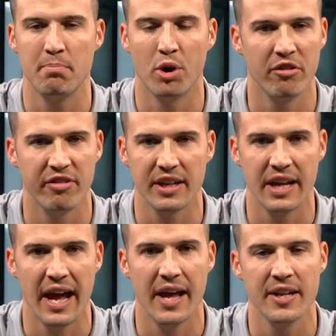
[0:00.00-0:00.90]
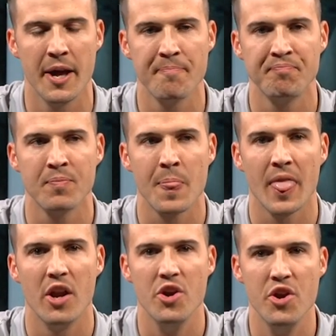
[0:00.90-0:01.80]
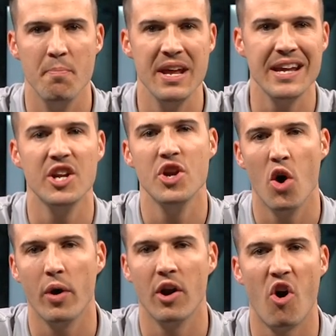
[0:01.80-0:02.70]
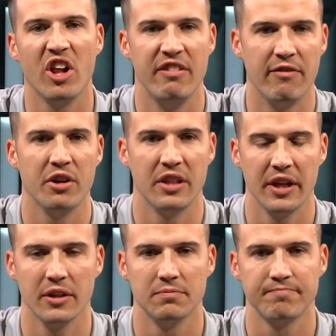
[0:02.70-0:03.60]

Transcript: be perfect at being a know it all of everything.